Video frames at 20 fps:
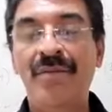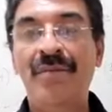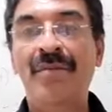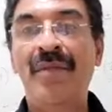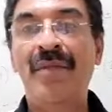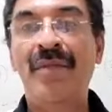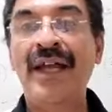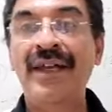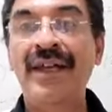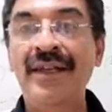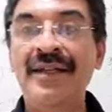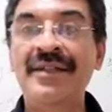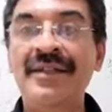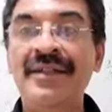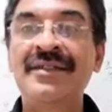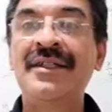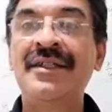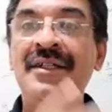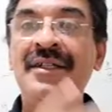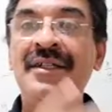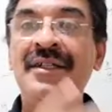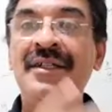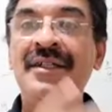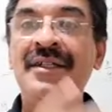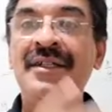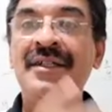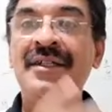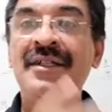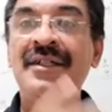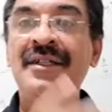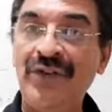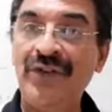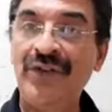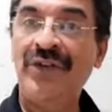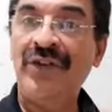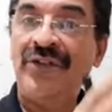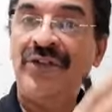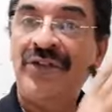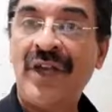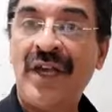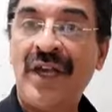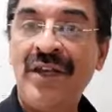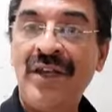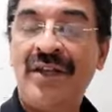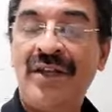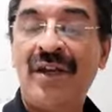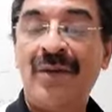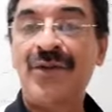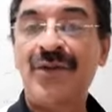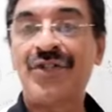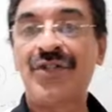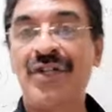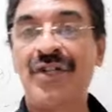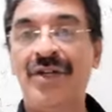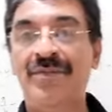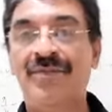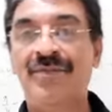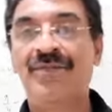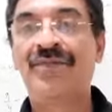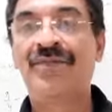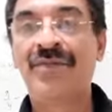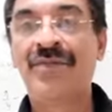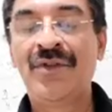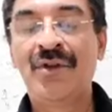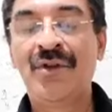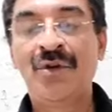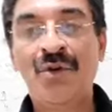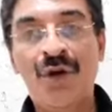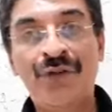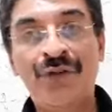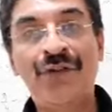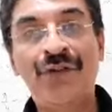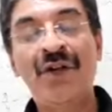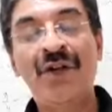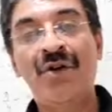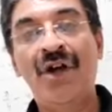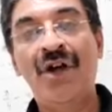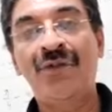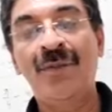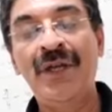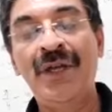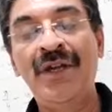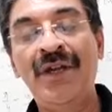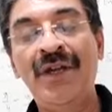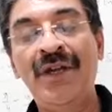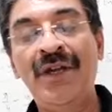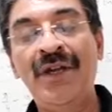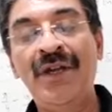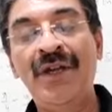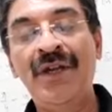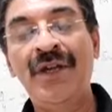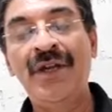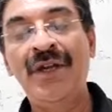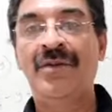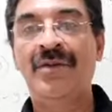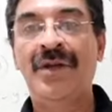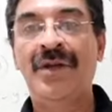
minus sin physics sin chemistry, cos A cos B minus sin A.